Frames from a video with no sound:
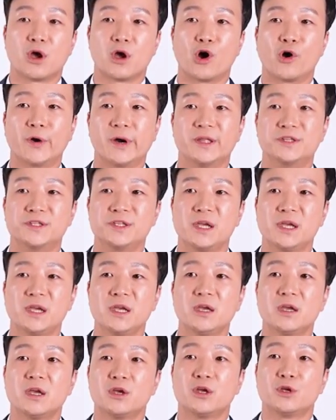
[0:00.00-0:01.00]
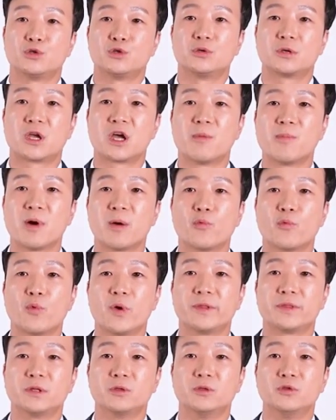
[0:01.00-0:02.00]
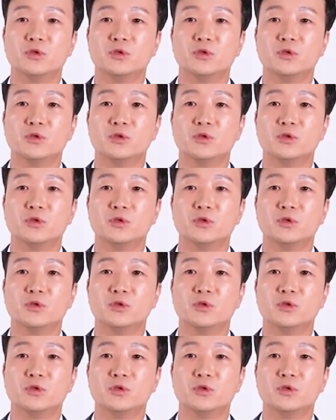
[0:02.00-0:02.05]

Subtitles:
R&D to come up with